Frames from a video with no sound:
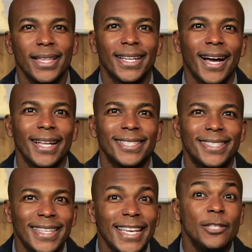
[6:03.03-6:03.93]
that God
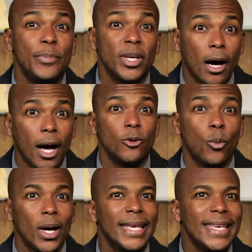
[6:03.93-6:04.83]
sees beyond
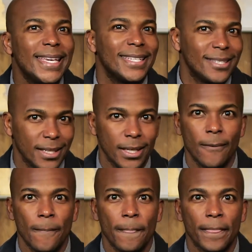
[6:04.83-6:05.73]
what he can see.
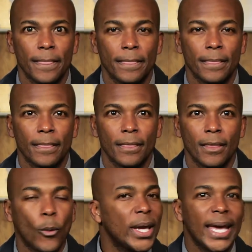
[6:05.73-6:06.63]

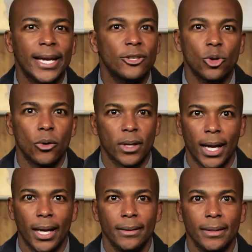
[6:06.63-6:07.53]
We can't control
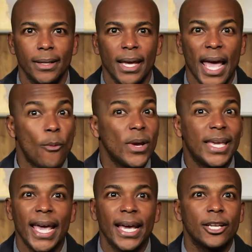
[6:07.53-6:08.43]
God, and we
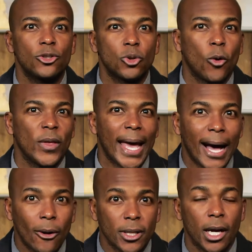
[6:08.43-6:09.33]
can't control the
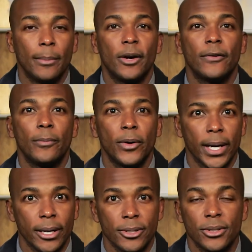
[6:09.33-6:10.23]
outcome of our
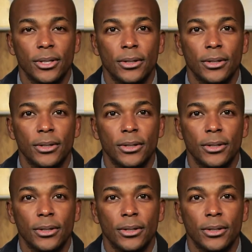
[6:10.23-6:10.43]
prayers.